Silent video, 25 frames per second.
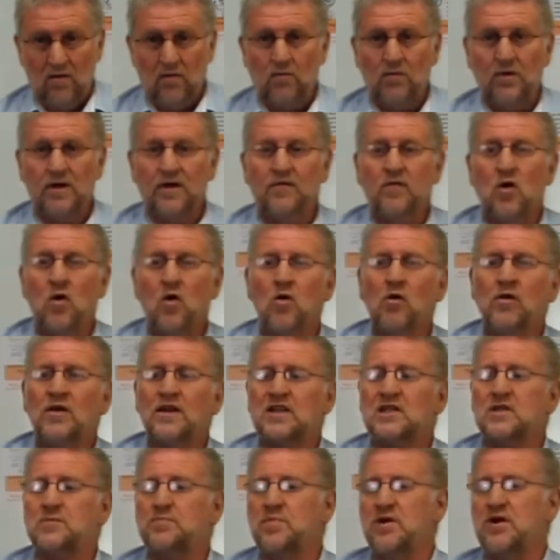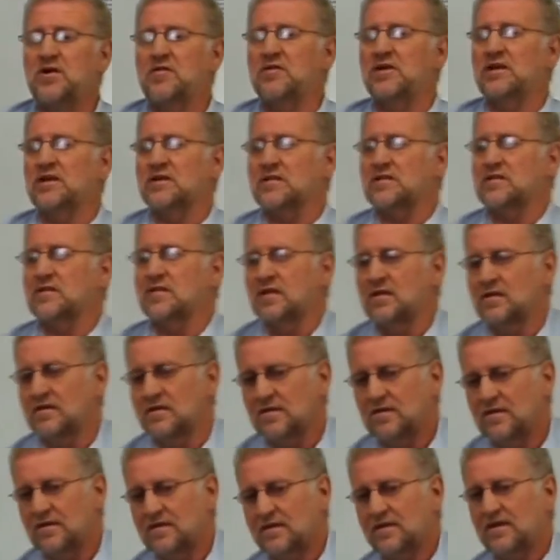We have all experienced
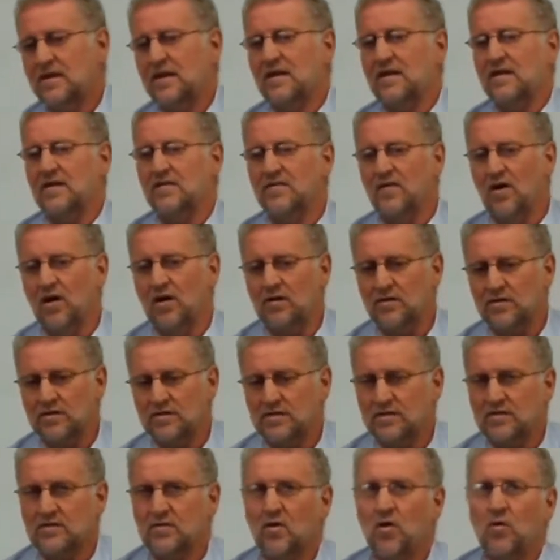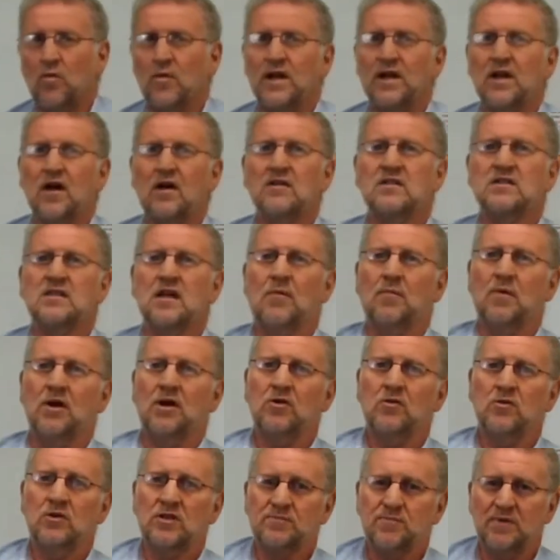getting a virus, or we know
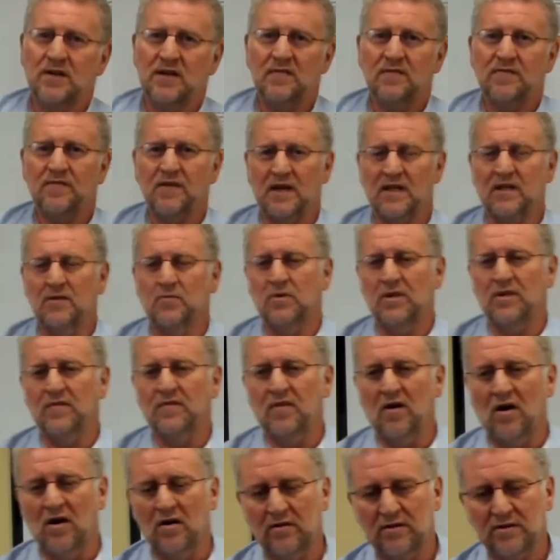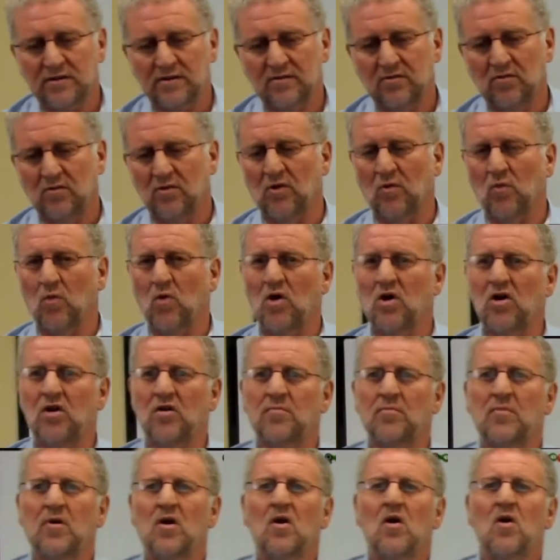someone who has been infected with a virus or a
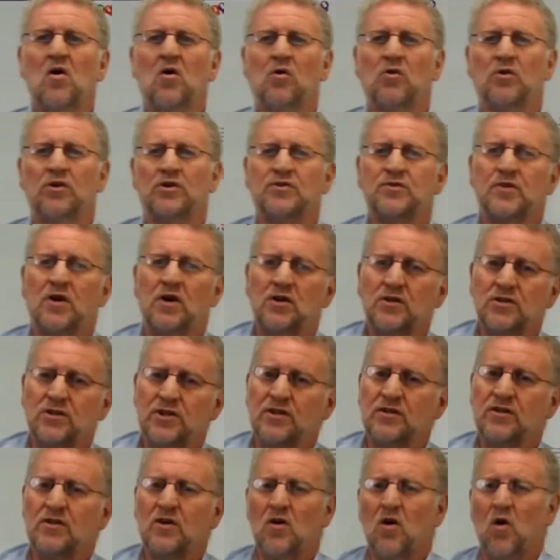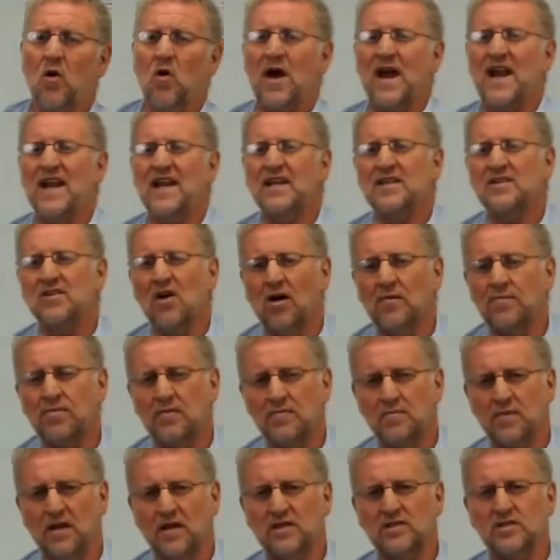worm or a Trojan or any type
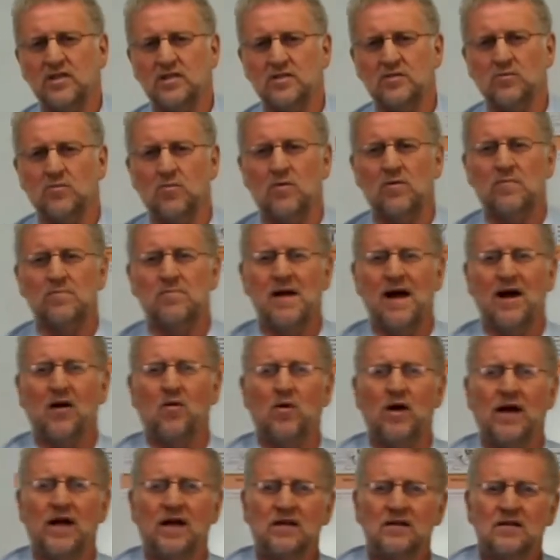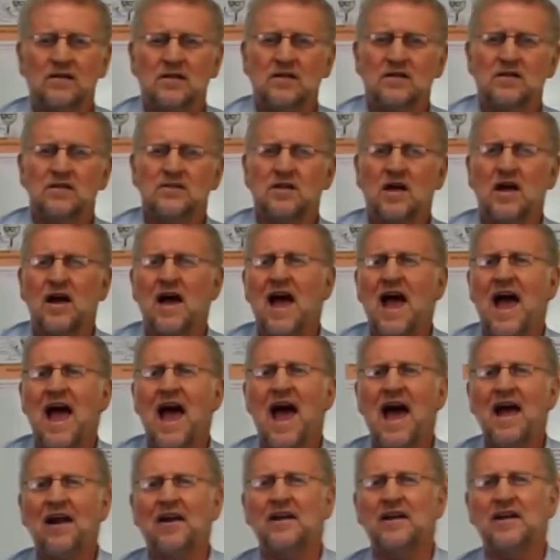of malicious malware. So
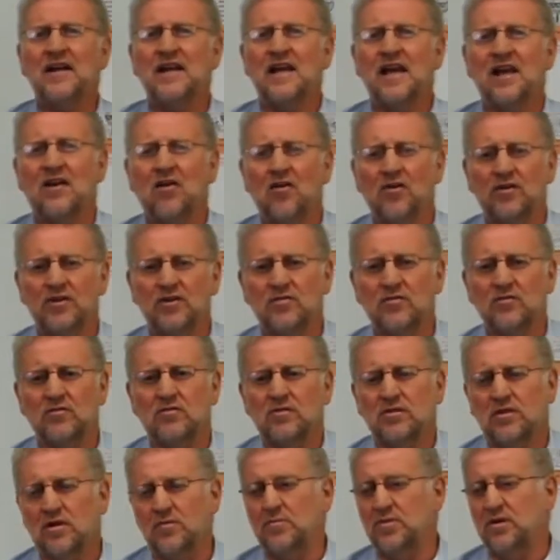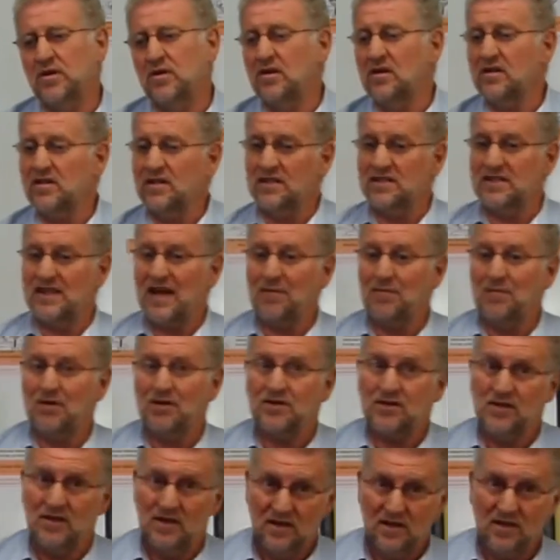how did it get on your computer, your
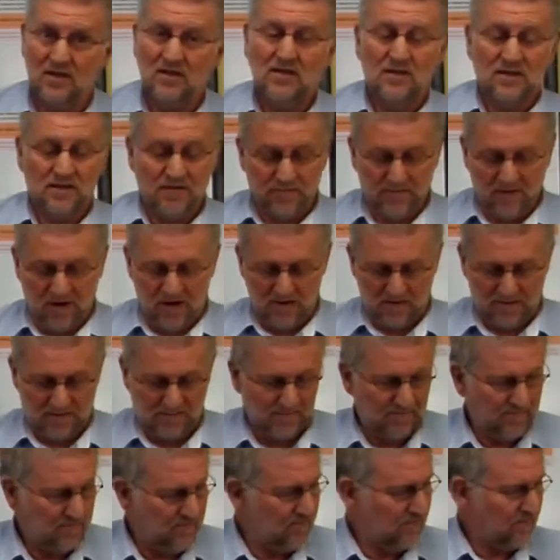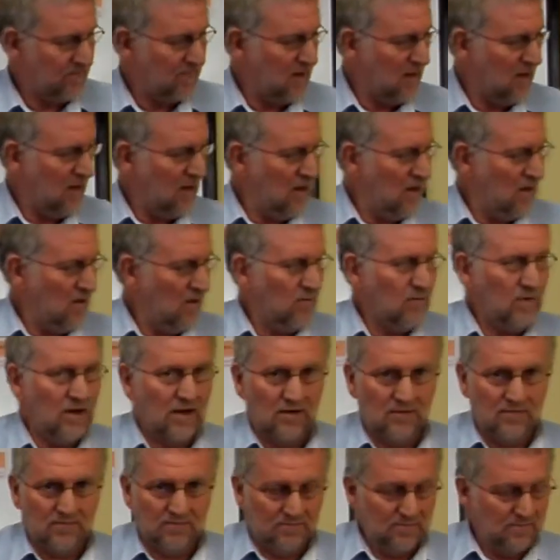tablet, your phone?
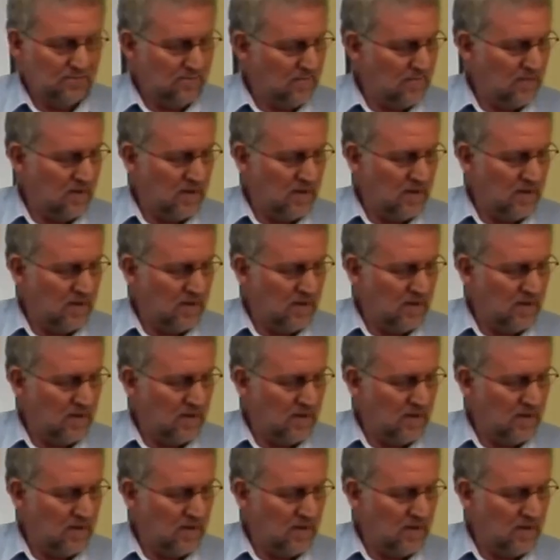Well,